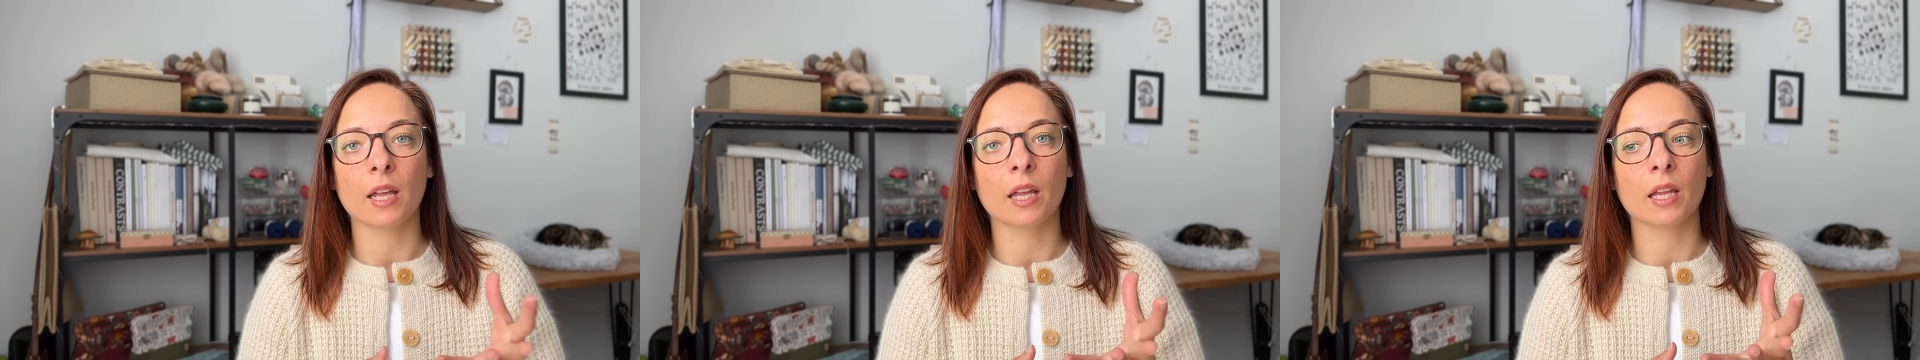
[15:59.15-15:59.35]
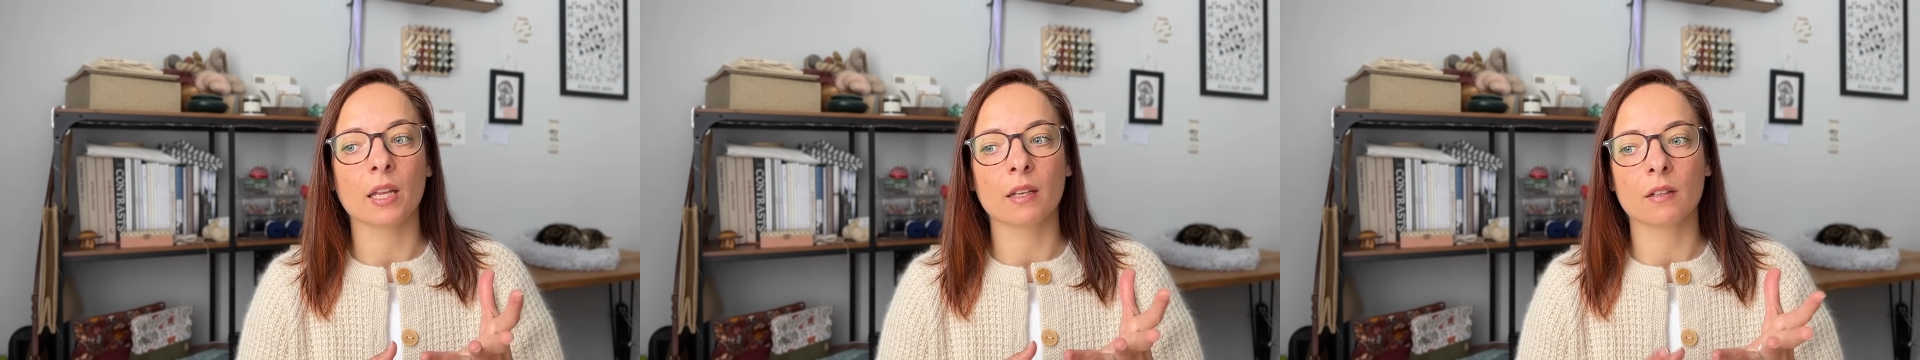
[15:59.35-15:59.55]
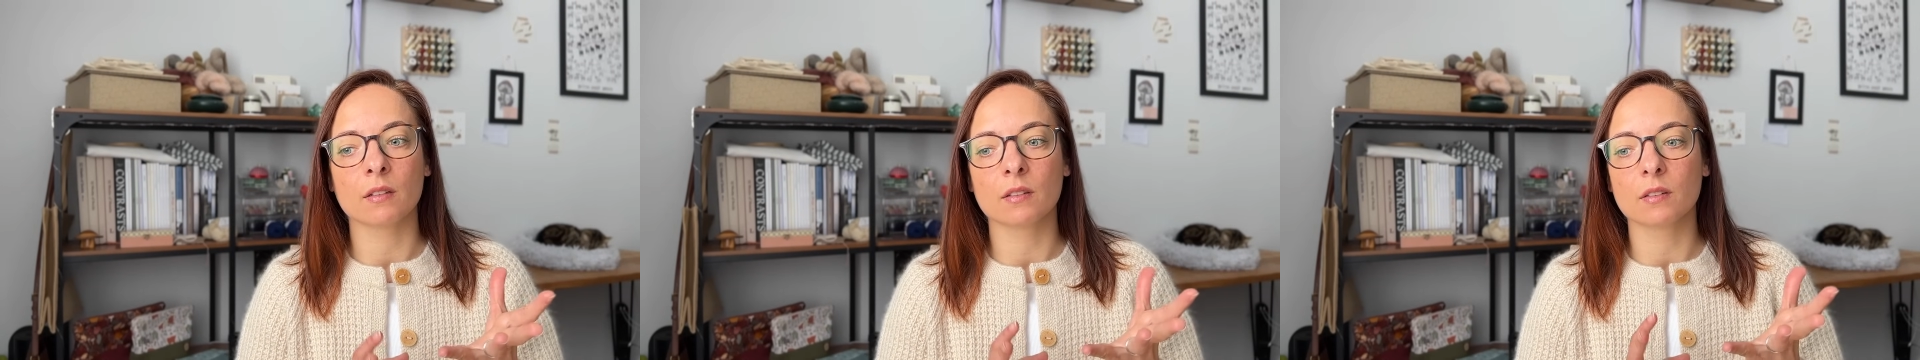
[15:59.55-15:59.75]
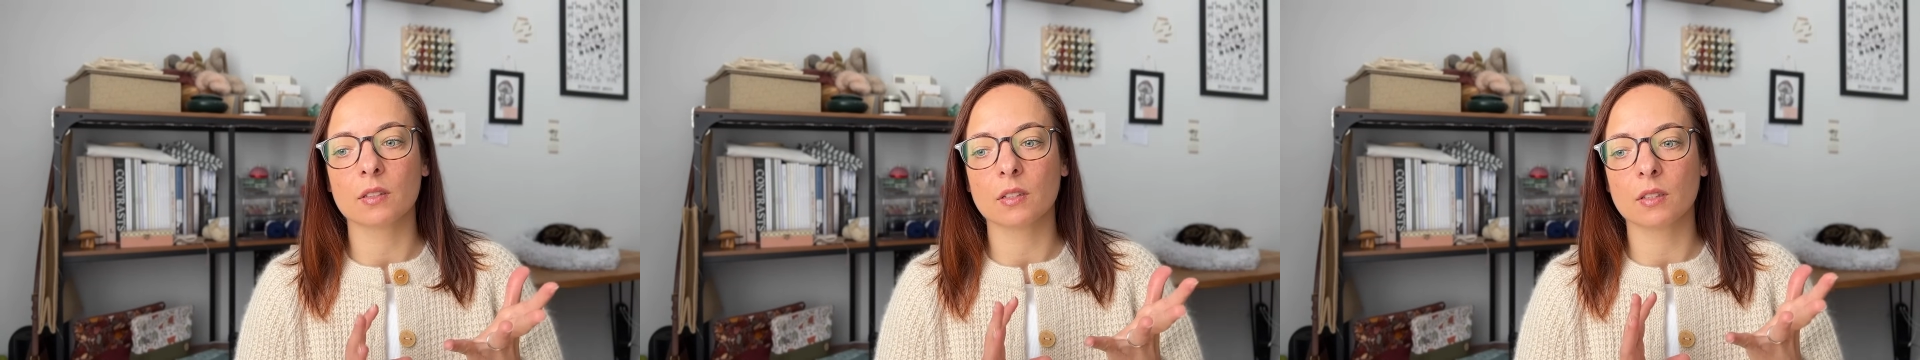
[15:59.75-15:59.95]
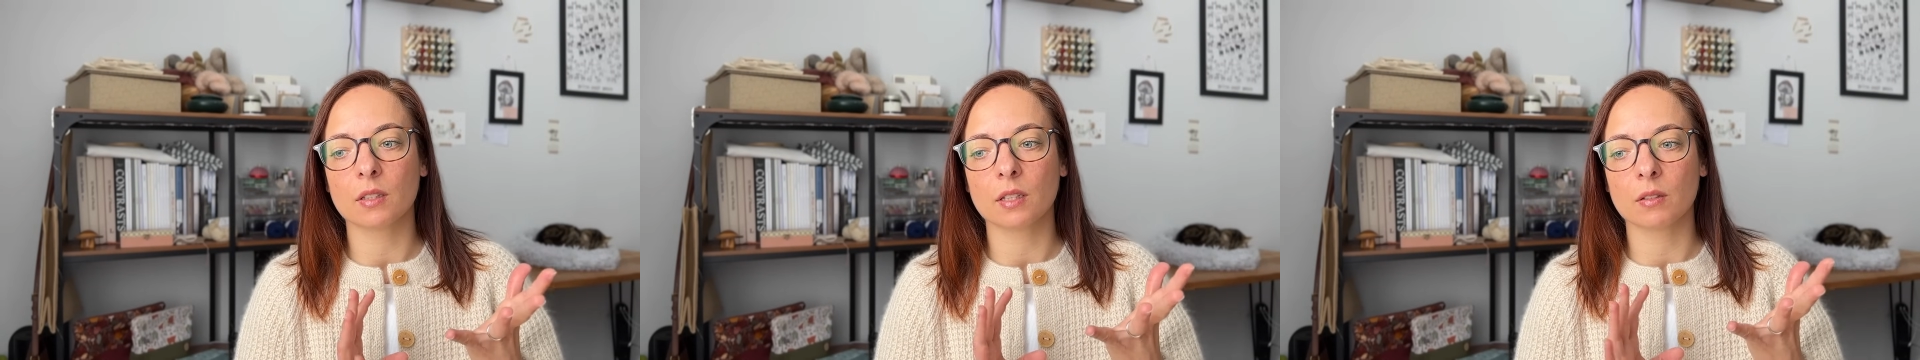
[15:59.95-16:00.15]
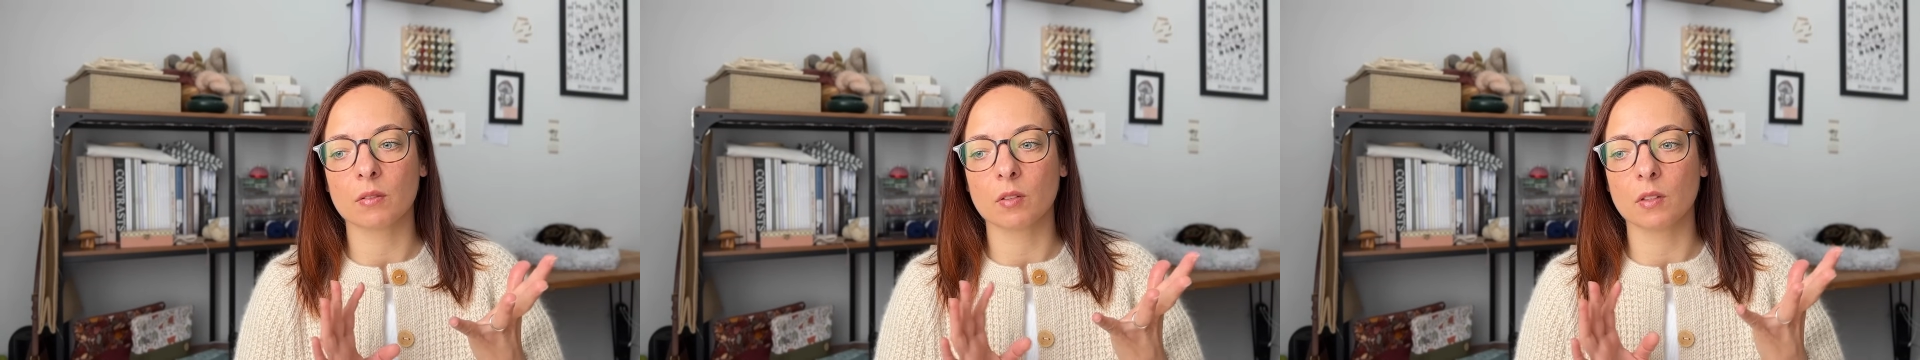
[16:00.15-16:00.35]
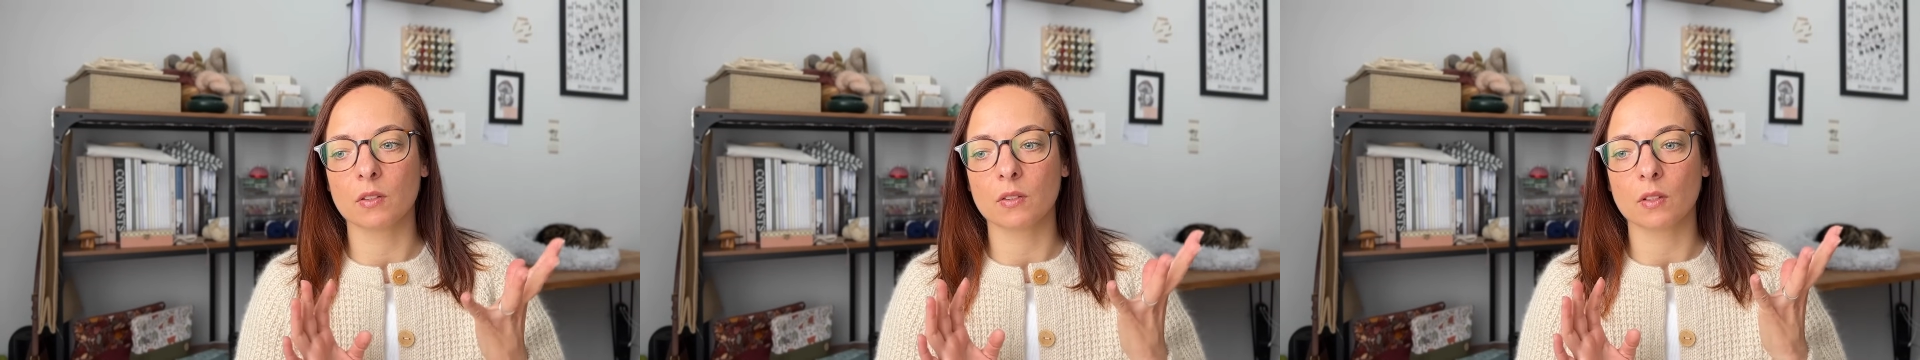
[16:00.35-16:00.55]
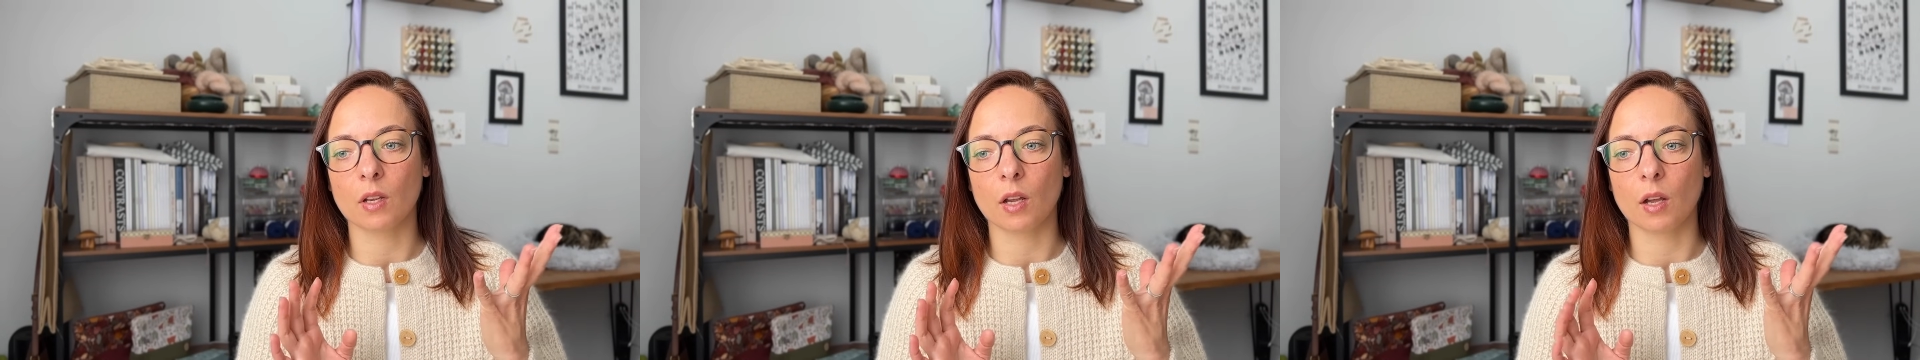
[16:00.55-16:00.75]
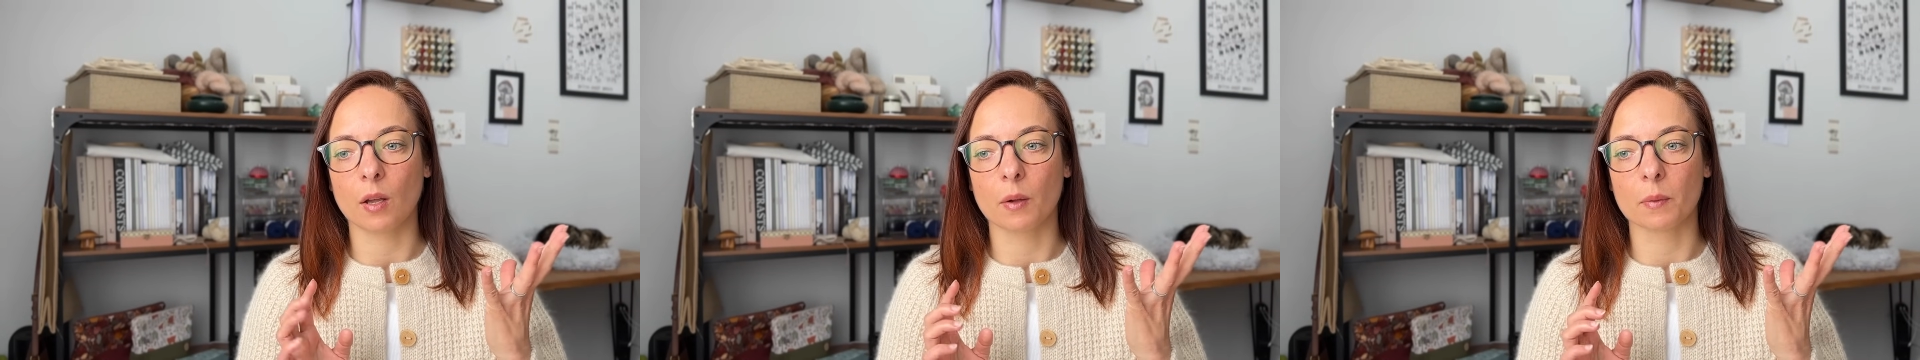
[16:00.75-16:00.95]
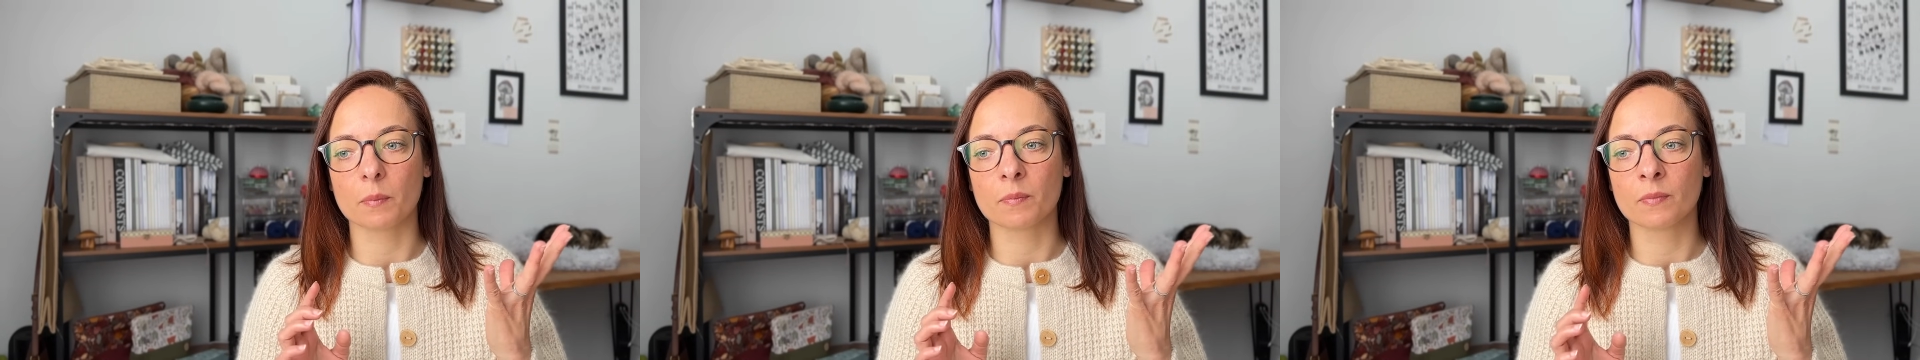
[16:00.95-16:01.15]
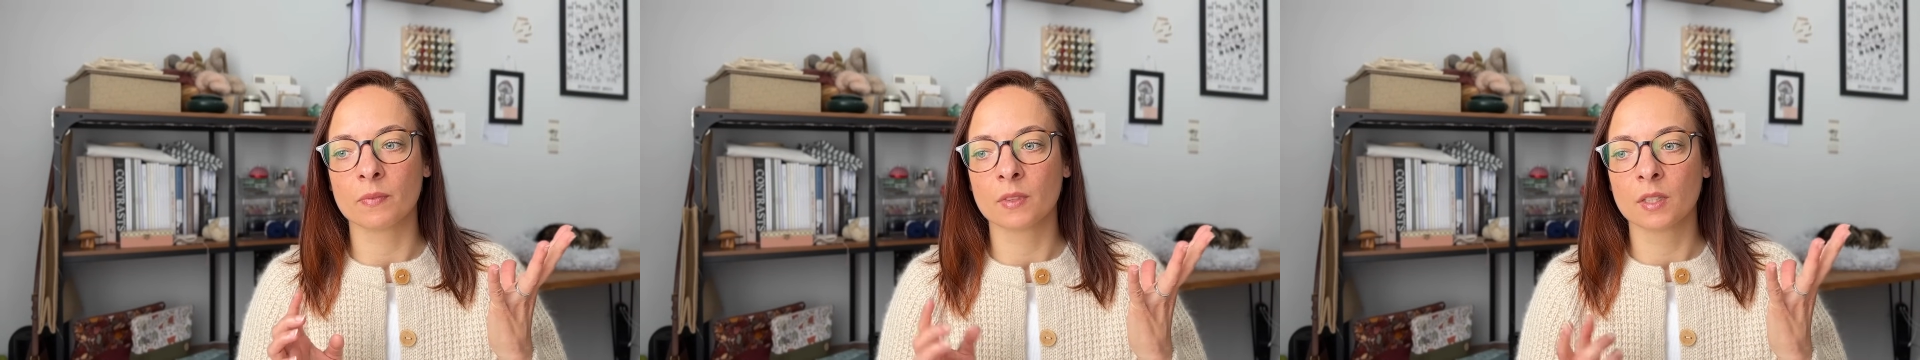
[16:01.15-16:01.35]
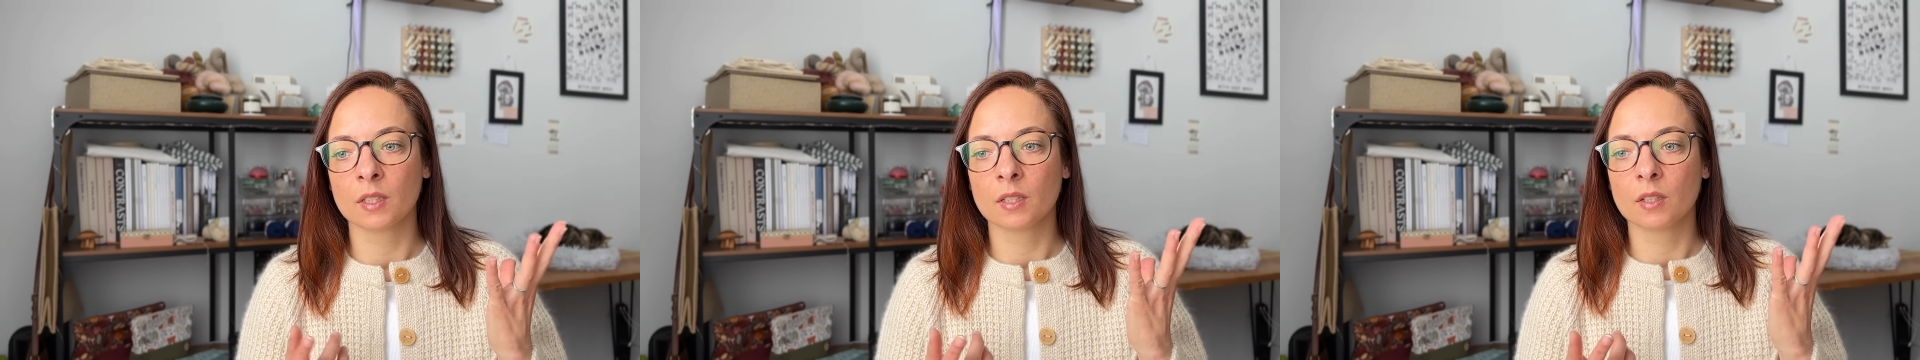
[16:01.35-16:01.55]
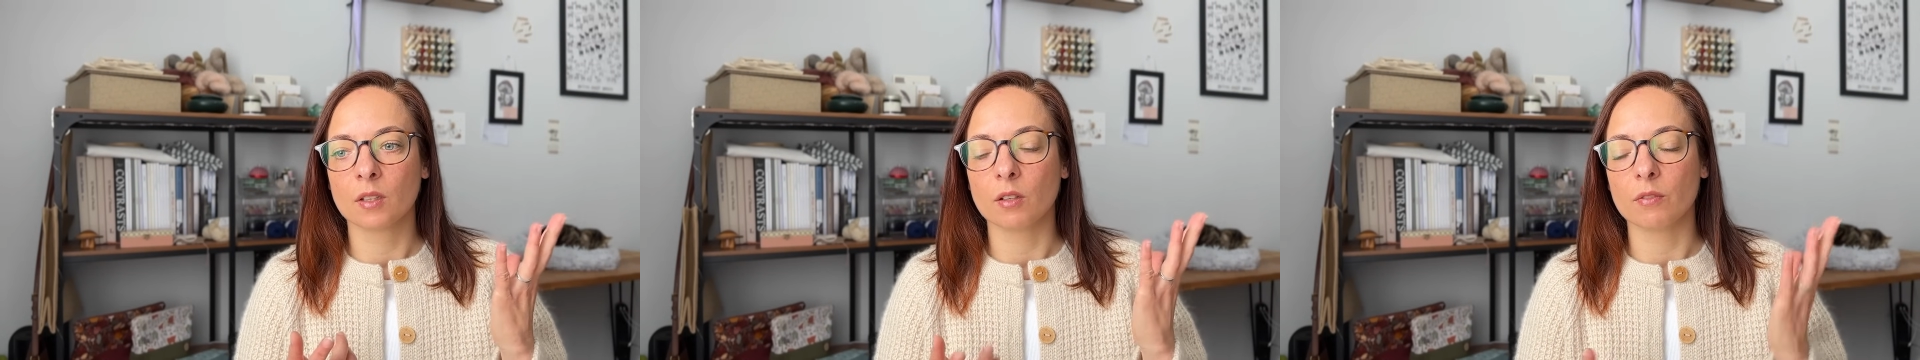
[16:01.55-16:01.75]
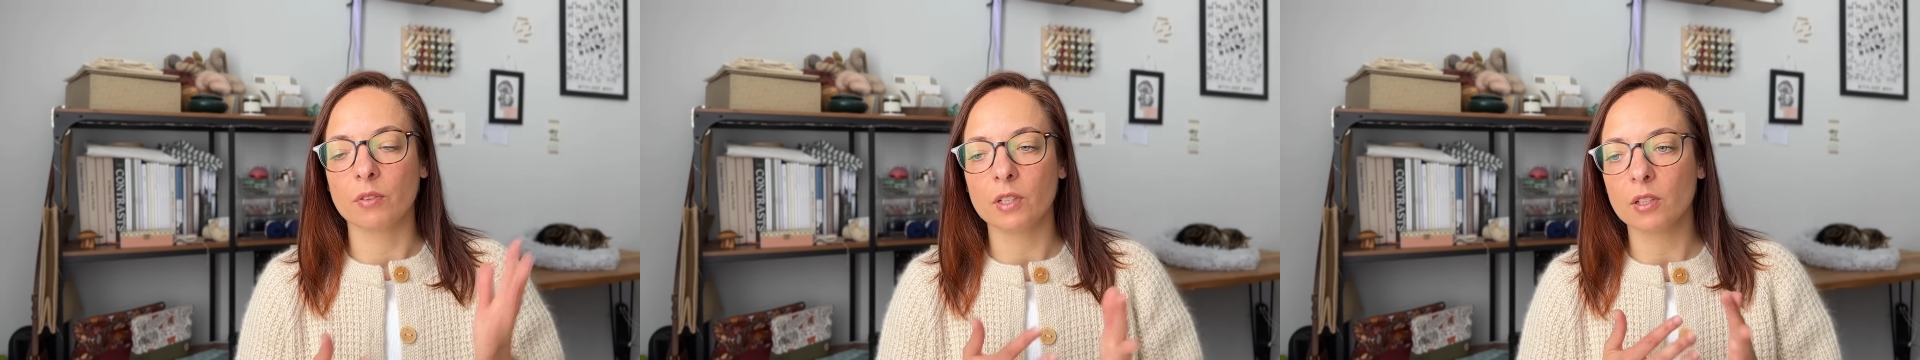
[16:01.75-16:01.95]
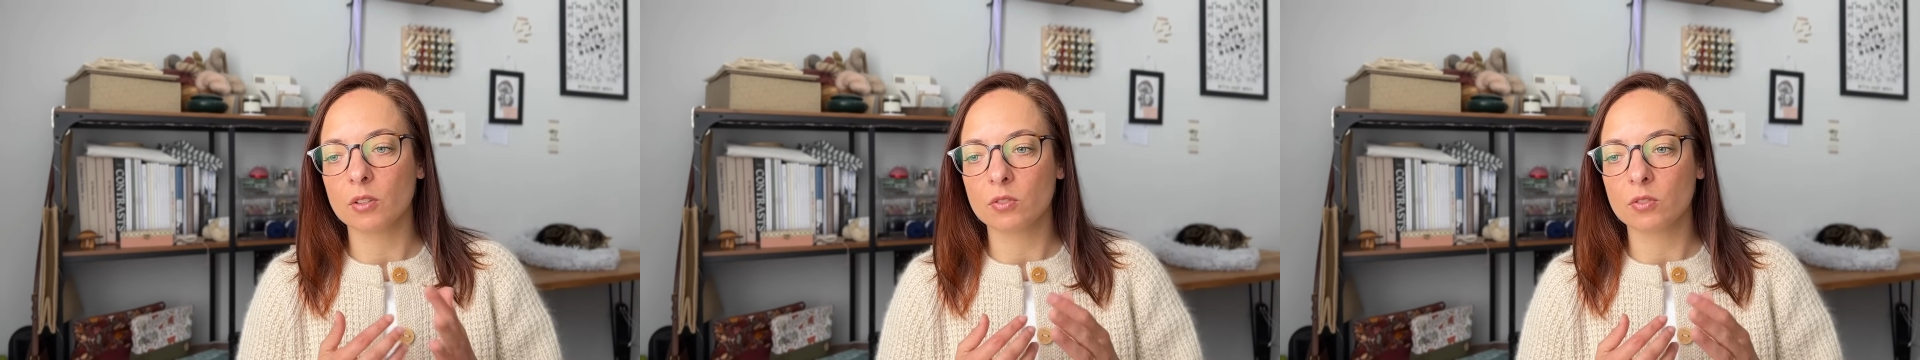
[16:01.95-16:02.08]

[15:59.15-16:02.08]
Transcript: And there was a video